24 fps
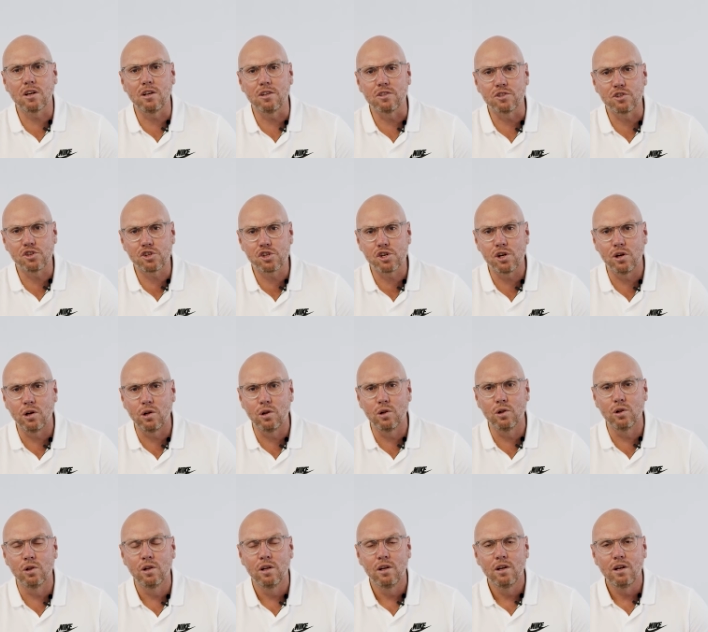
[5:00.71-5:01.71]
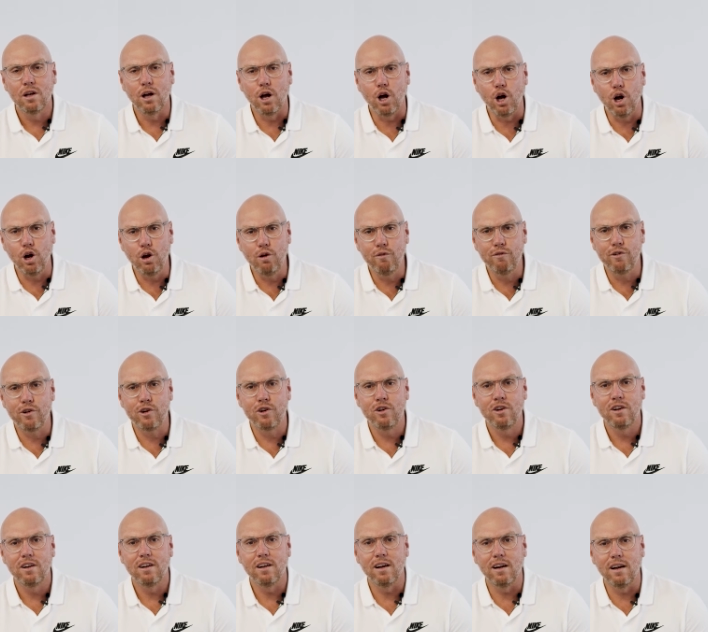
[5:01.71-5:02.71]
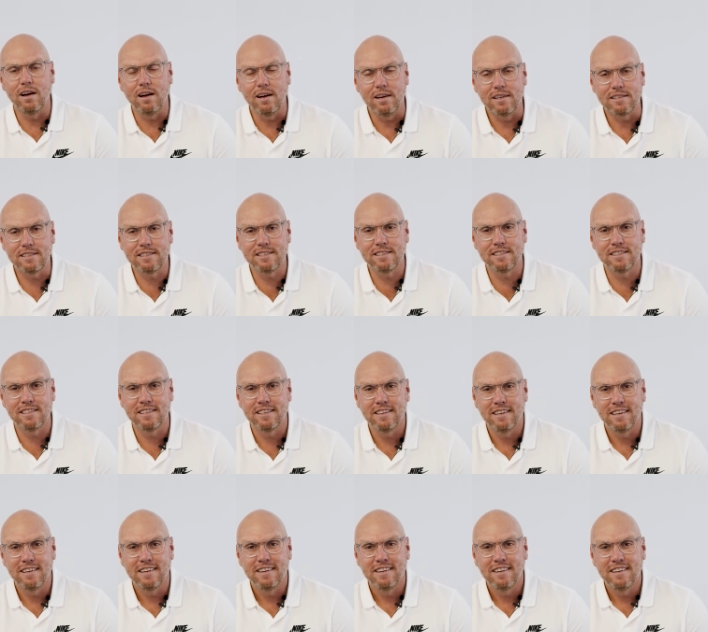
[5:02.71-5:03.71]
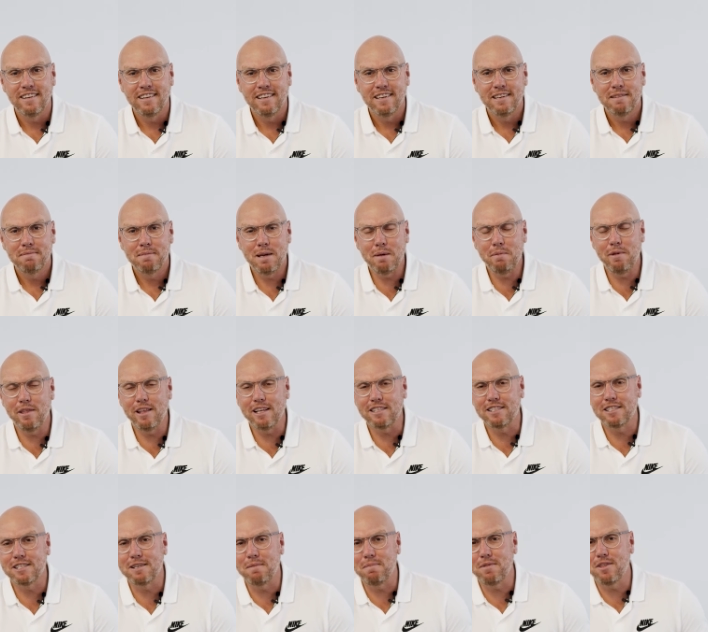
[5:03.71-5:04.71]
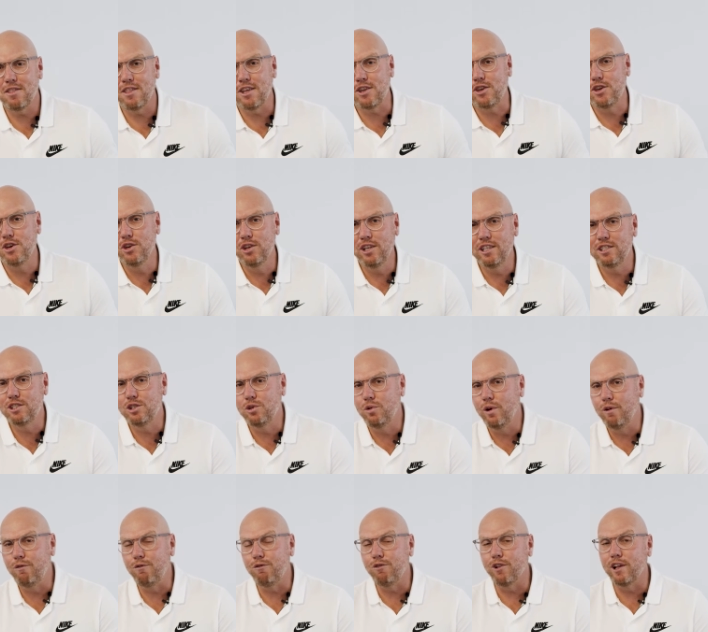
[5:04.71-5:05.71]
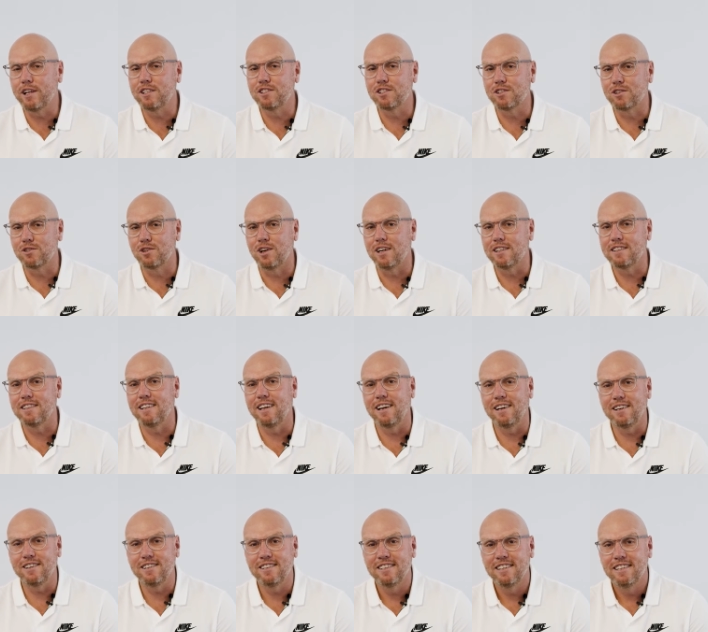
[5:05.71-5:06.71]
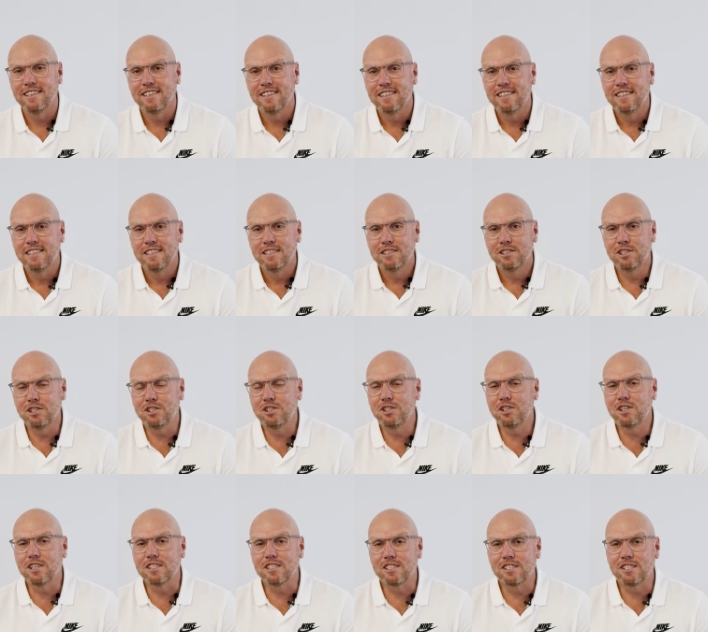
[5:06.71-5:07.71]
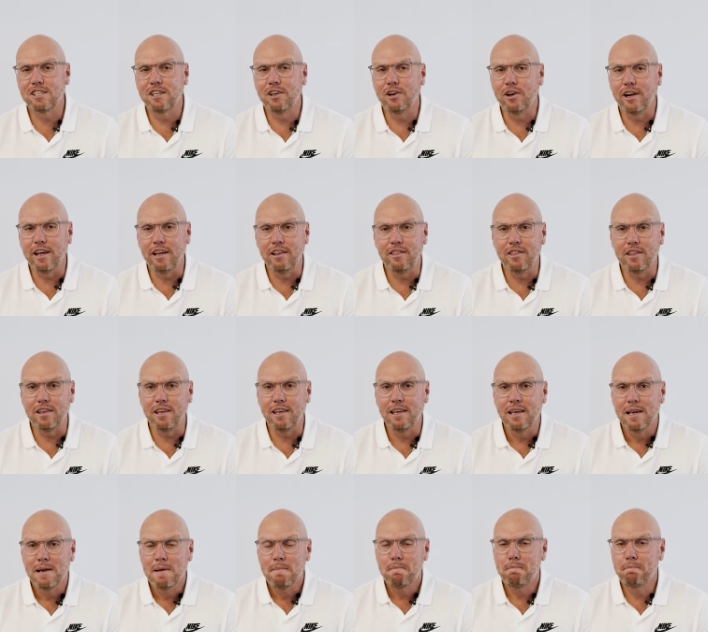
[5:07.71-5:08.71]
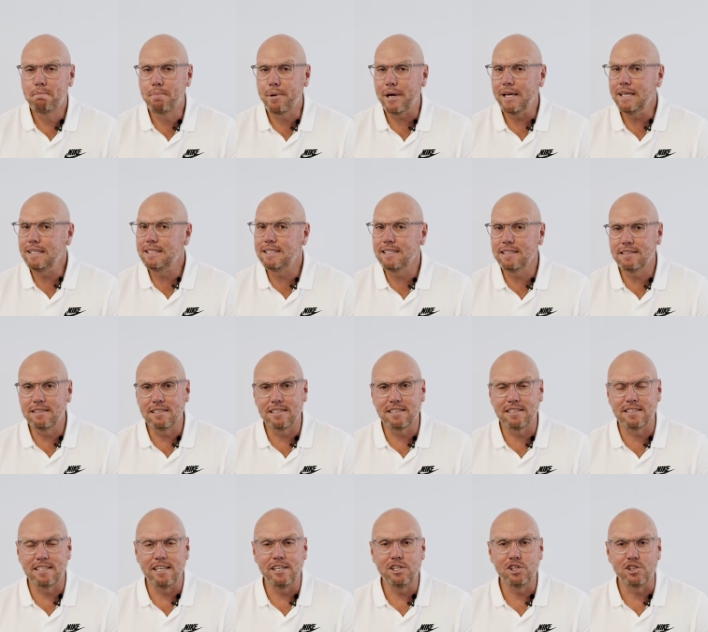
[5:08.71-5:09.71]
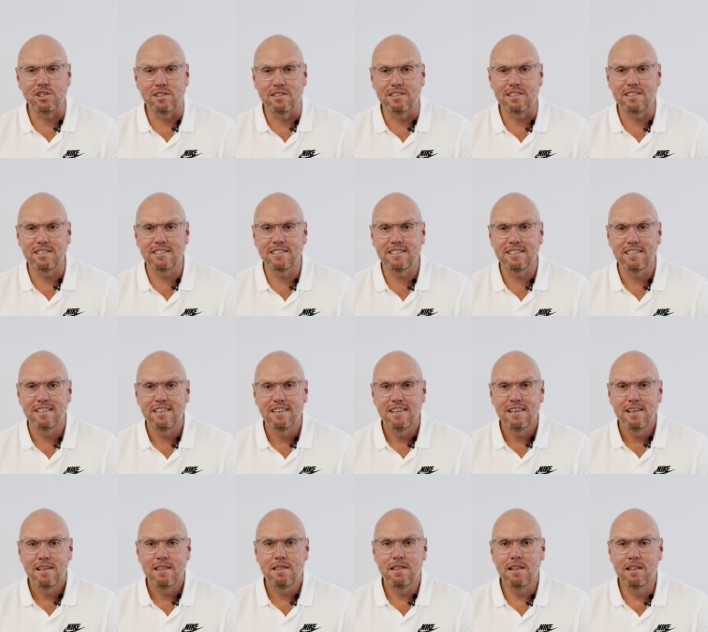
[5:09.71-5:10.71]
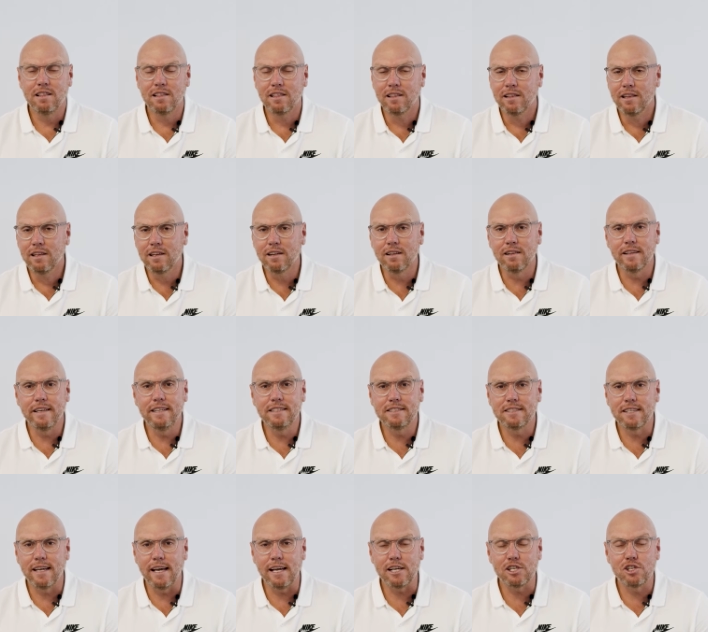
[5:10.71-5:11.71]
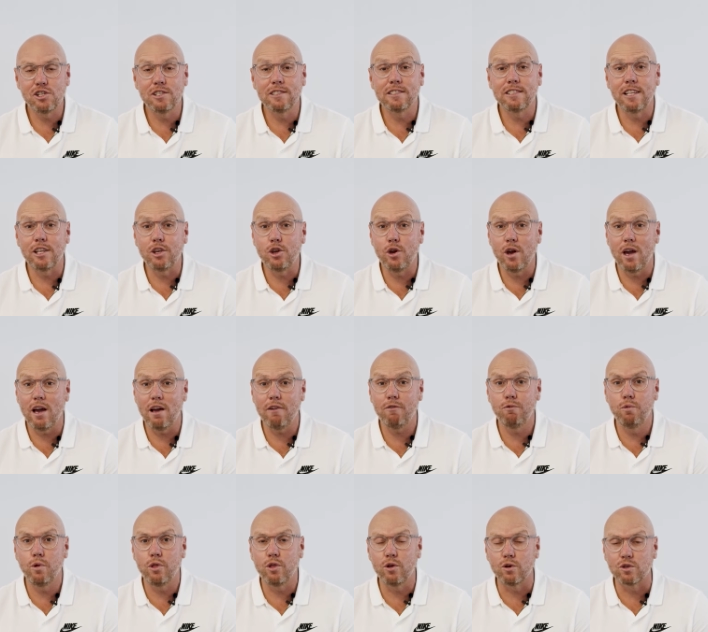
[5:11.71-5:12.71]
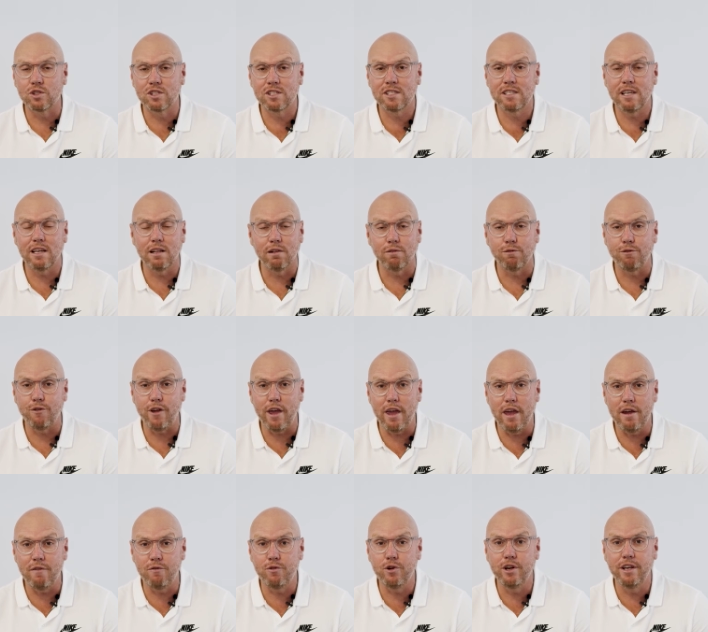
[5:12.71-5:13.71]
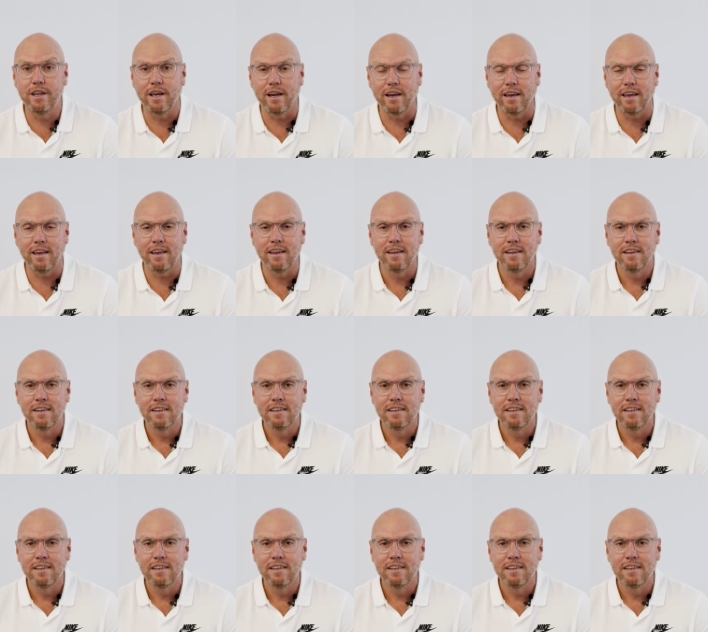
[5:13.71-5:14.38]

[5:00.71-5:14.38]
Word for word: control over us. Maybe that's something that you need to reflect on right now, just to consider in the basic decisions the little interactions that you have with yourself every day.